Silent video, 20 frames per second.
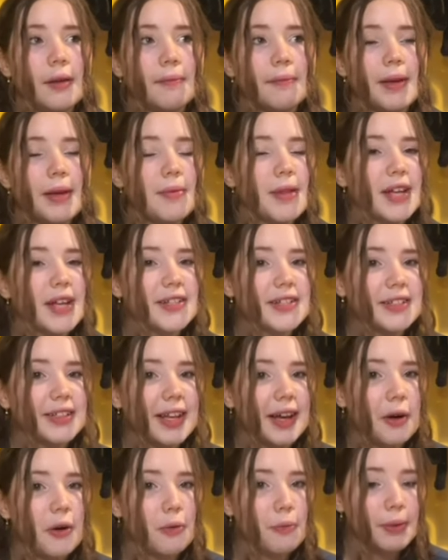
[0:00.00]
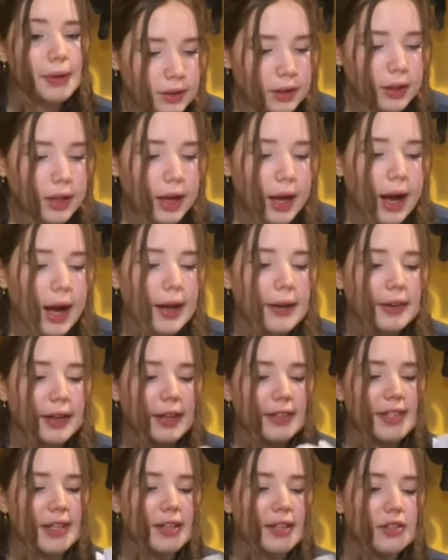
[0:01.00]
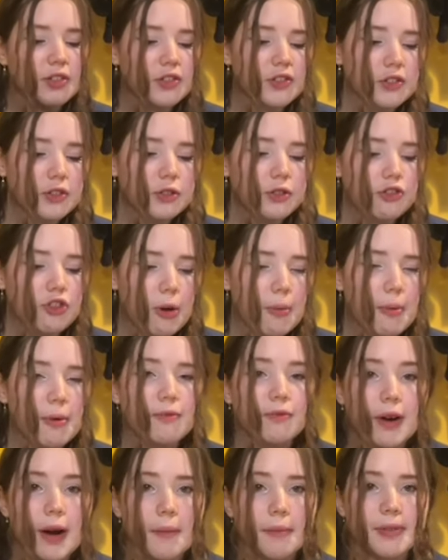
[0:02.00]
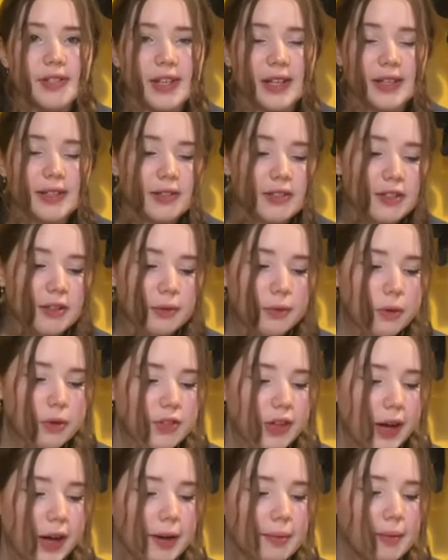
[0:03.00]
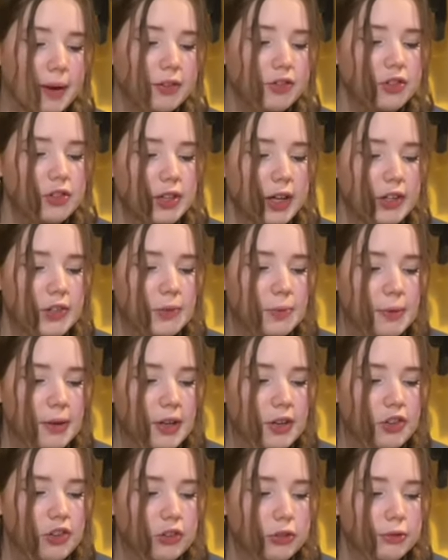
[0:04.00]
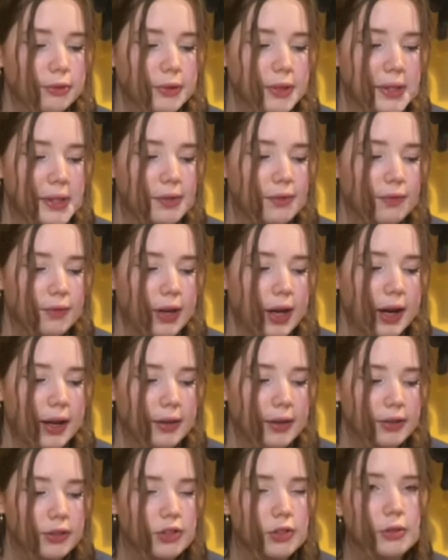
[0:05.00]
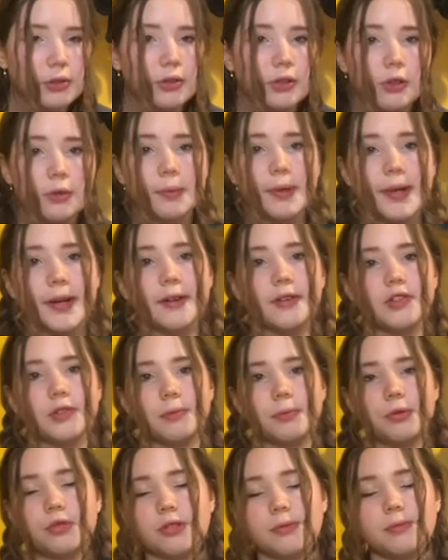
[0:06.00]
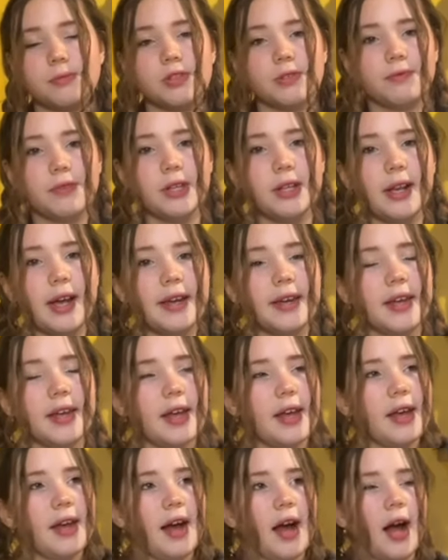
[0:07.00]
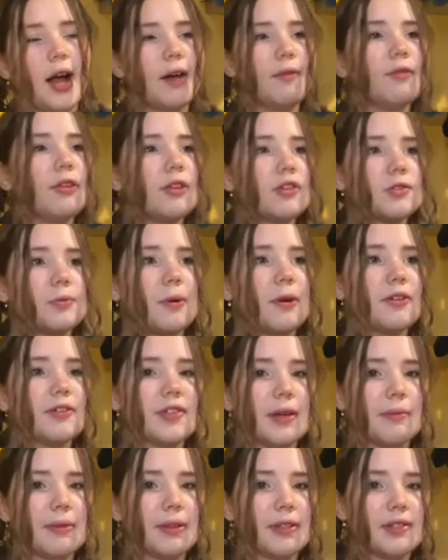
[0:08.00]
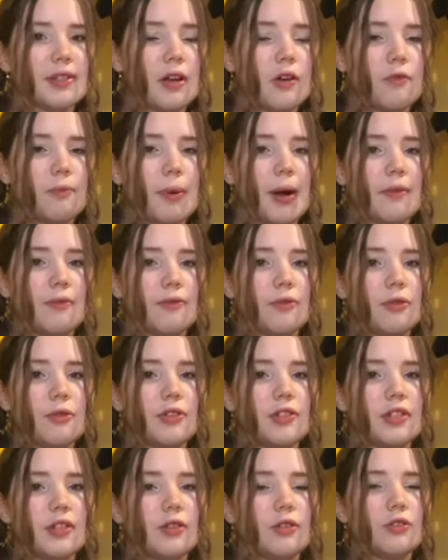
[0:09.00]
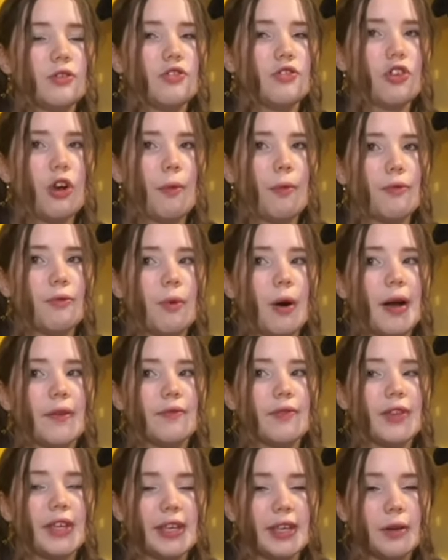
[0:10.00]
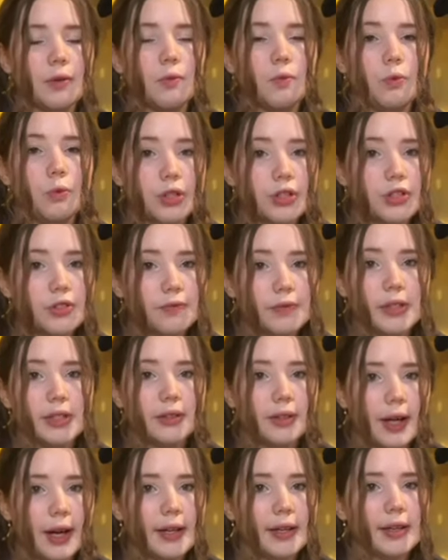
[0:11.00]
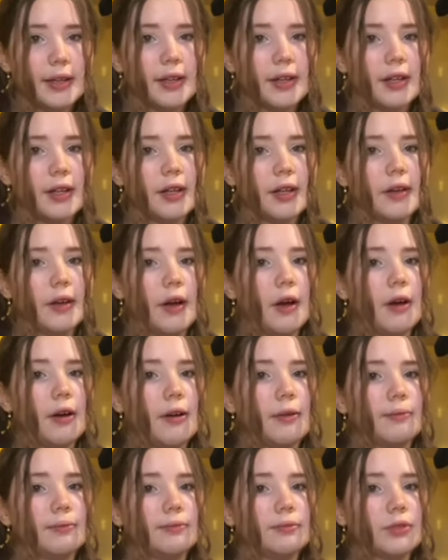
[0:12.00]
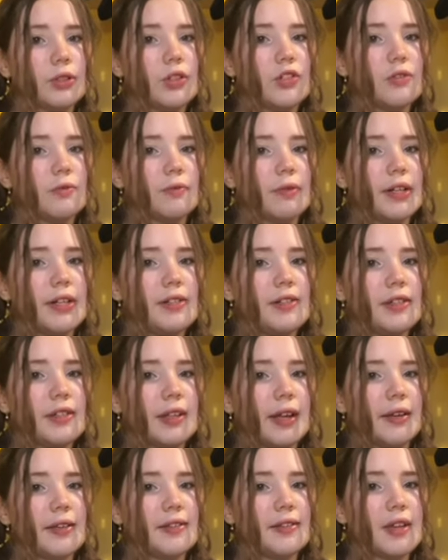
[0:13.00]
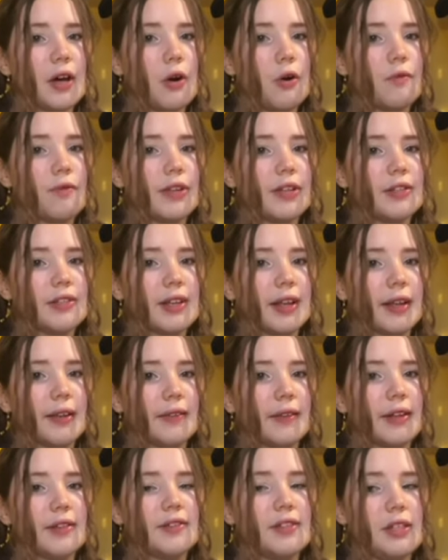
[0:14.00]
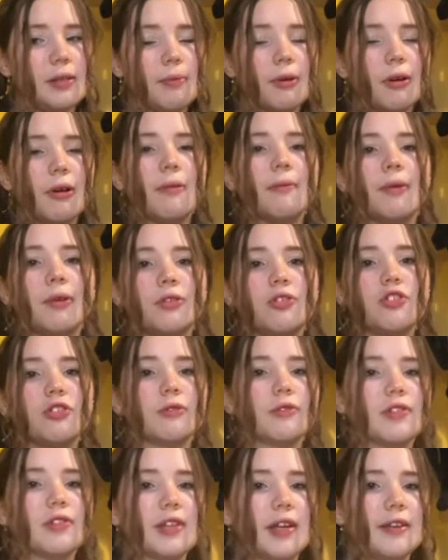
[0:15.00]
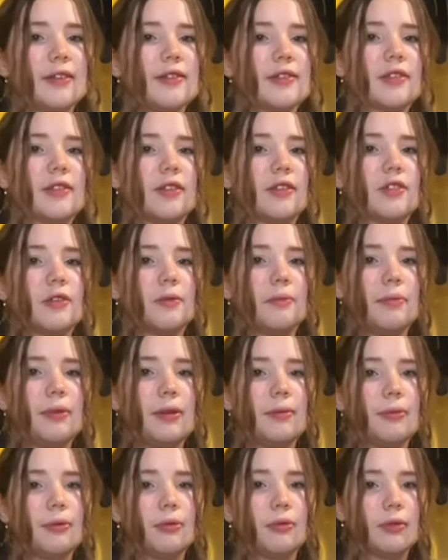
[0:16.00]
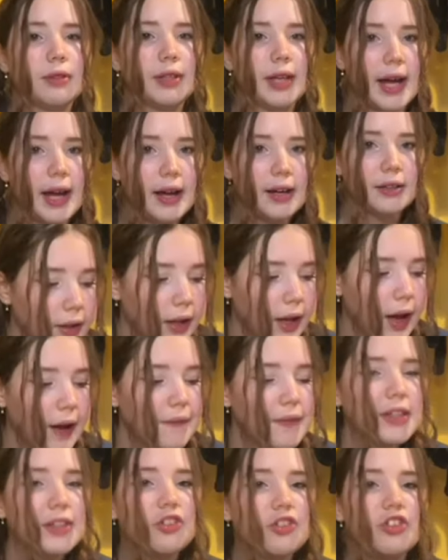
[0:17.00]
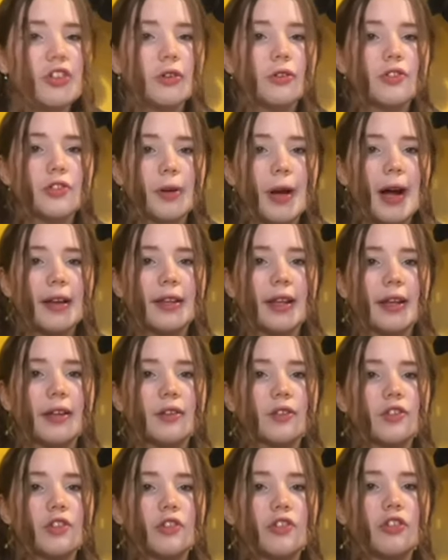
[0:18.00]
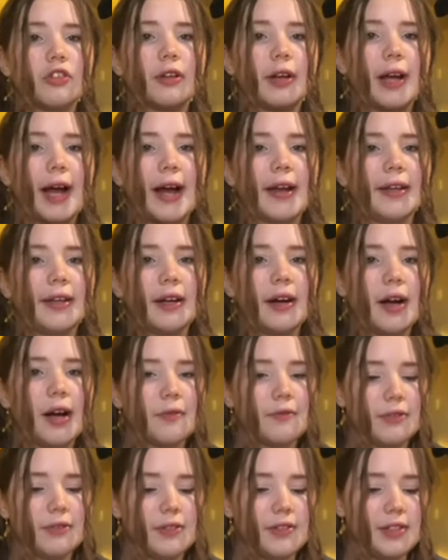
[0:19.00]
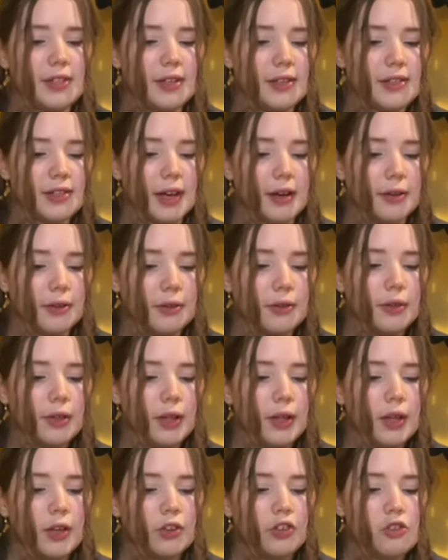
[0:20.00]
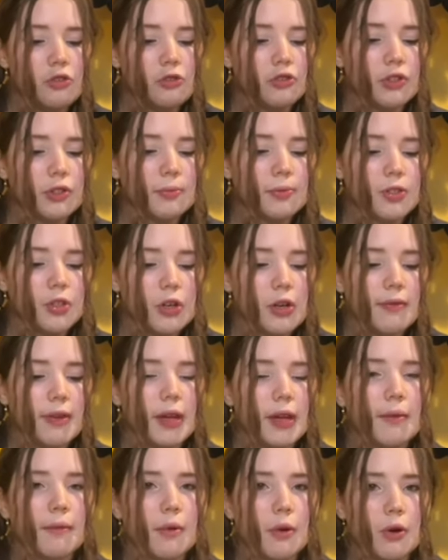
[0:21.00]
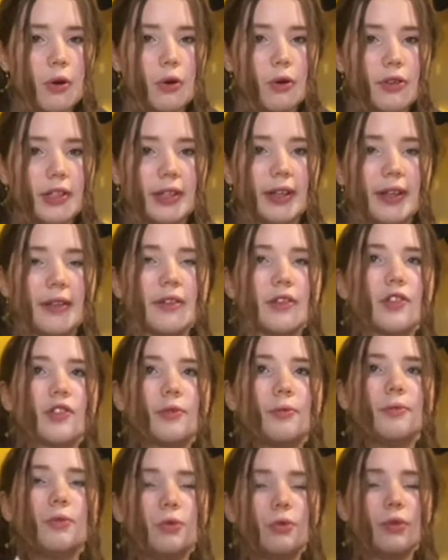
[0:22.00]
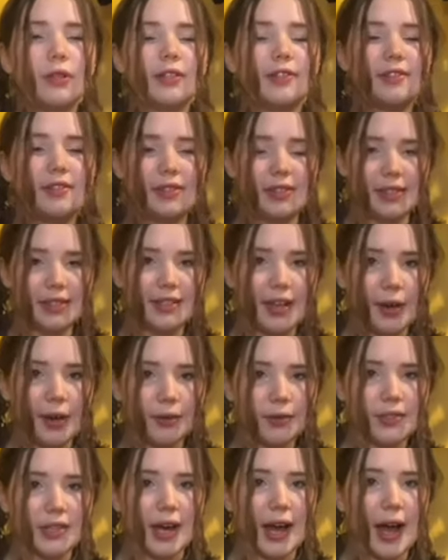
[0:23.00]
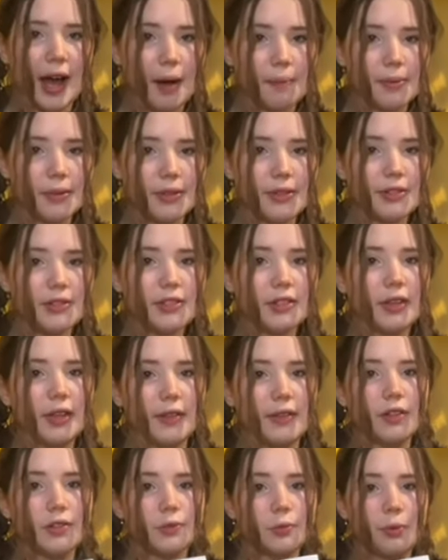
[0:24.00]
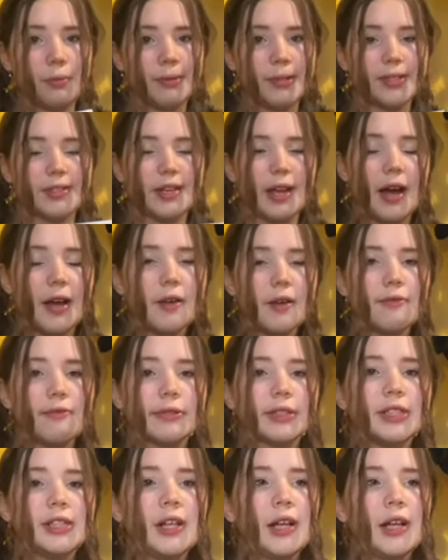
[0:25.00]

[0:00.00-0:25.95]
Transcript: maybe that didn't help. And I said it does a good job of representing what I imagine desperation, grief and long periods of boredom to feel like. I haven't experienced that myself, but I thought it did a good job of what I think it would feel like, because it really did like delve into like that deeper emotional sense that some people get. I think she also had like such an uncanny eye for detail. She was observing and recording like the smallest details that happened in this woman's life.